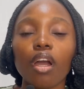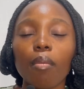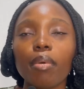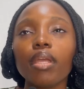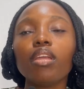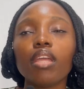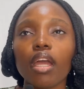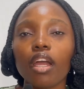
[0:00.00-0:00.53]

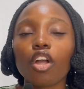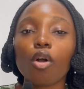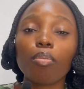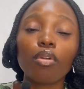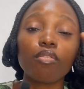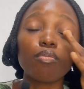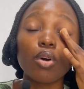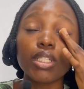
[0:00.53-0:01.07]
A
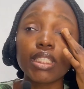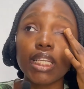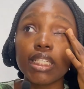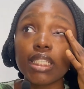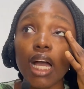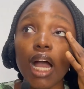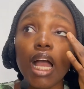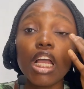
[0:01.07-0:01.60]
couple of months
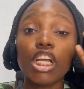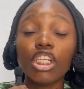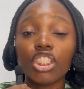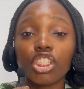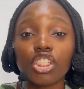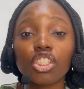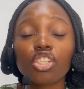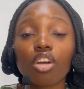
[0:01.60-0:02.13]
later,
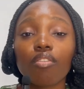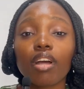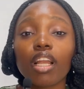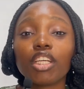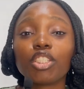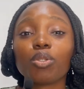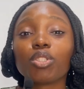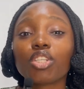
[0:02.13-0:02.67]
she discovered
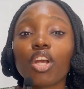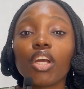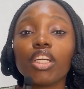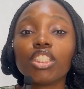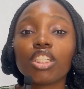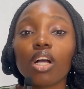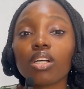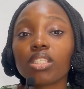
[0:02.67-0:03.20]
that she was
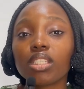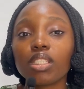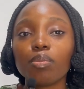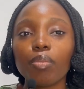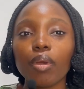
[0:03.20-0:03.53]
carrying Charles's